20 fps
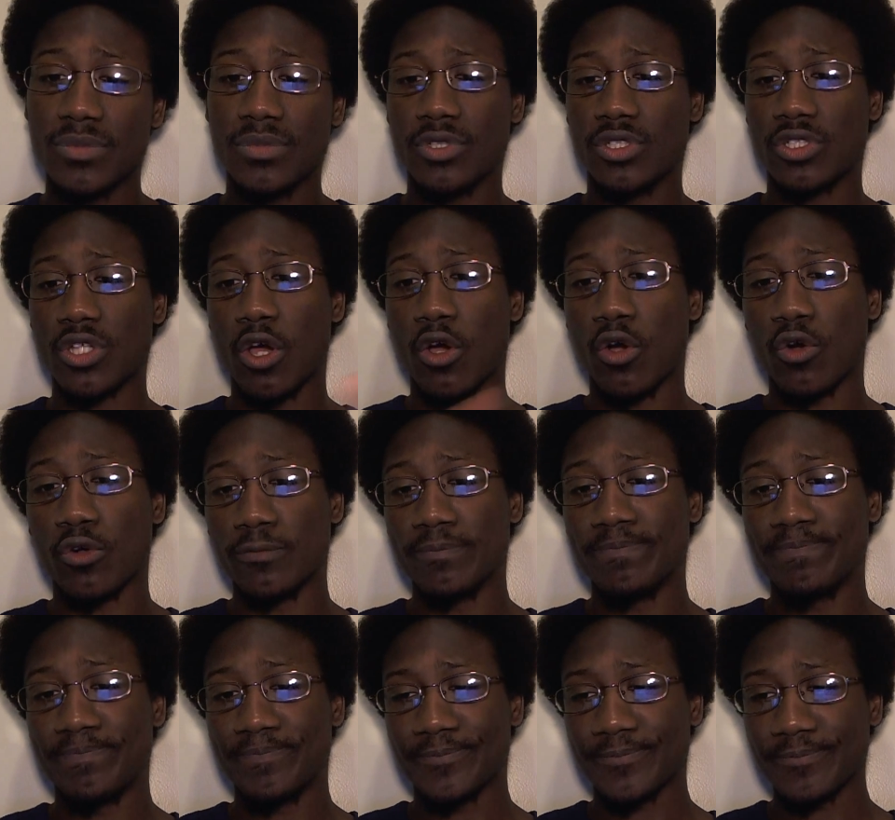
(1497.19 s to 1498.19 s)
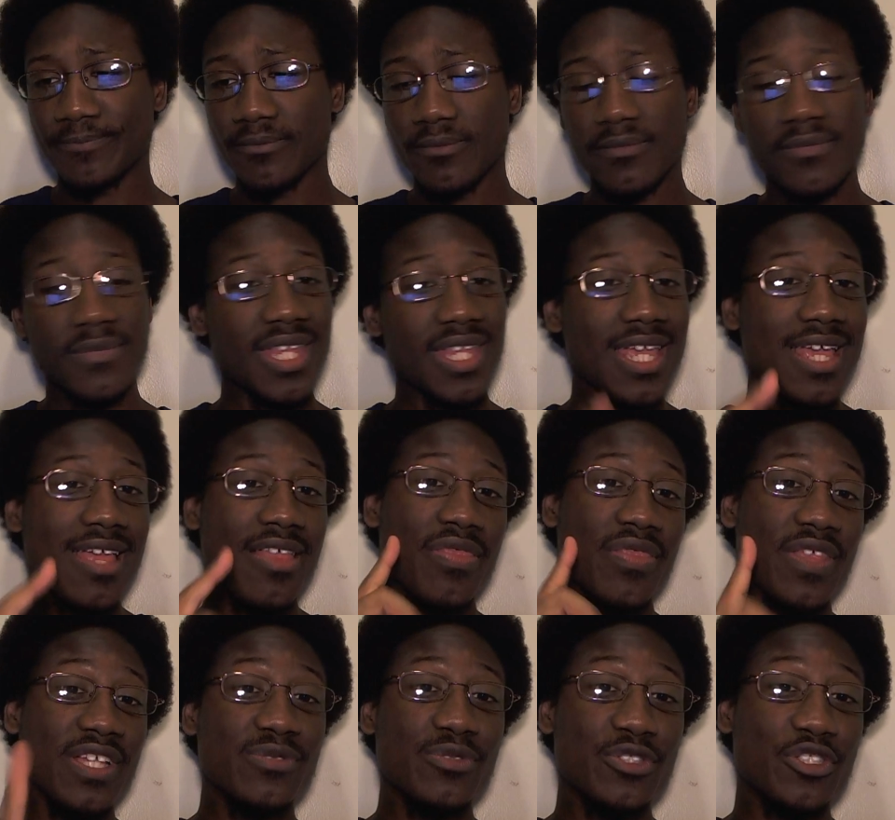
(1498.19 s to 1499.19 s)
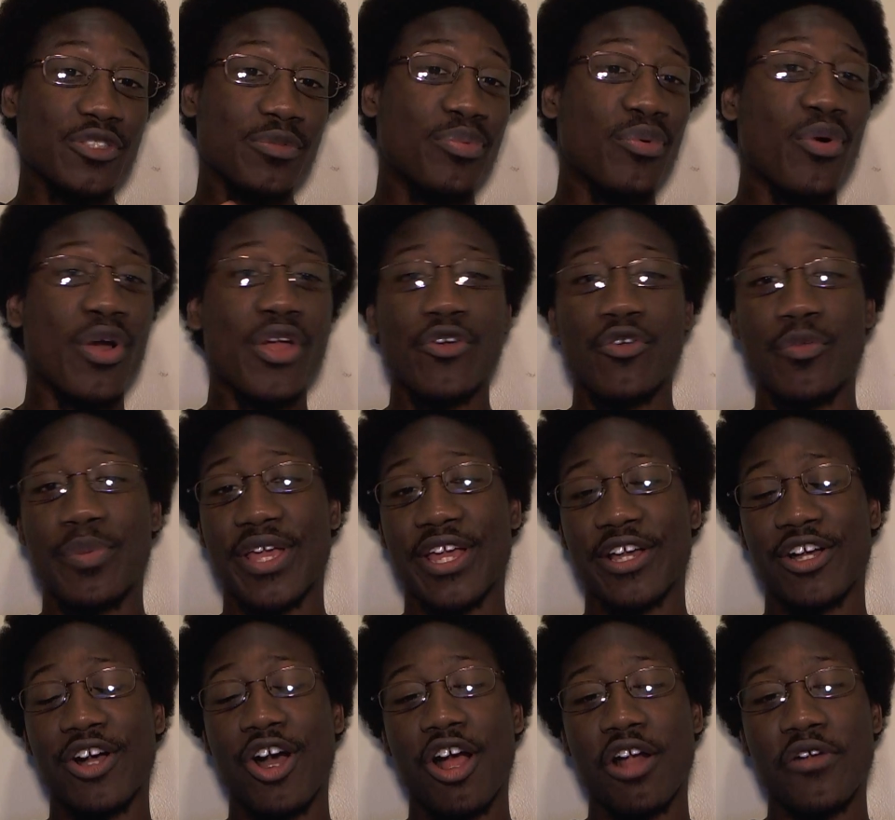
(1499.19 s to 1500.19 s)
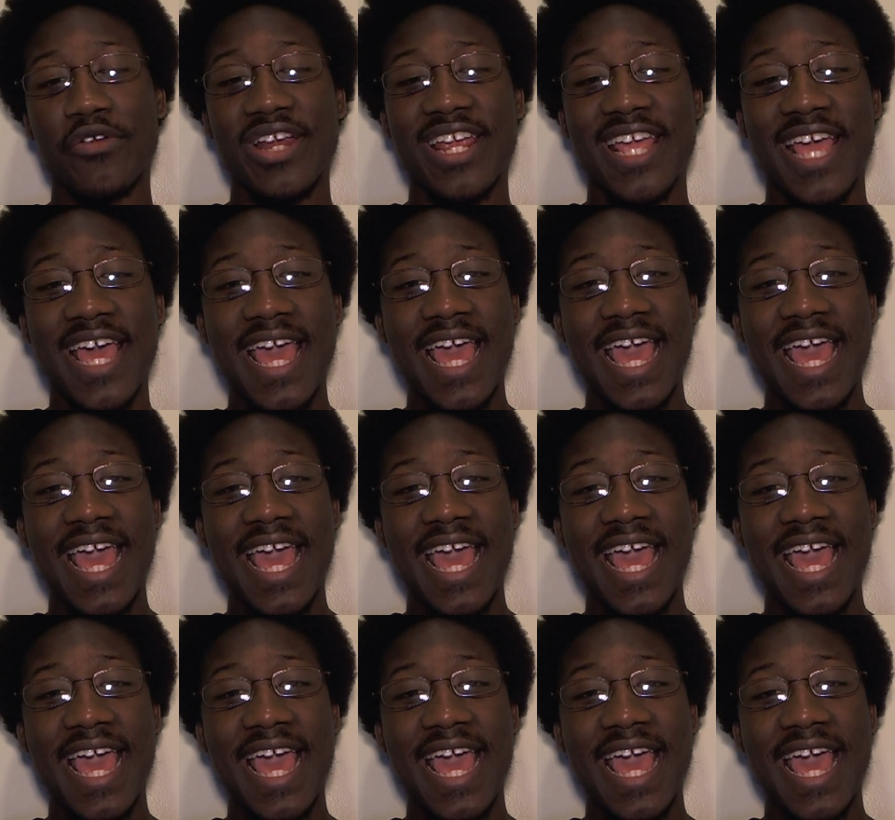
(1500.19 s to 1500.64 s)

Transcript: So, this was your boy Uber Hikari,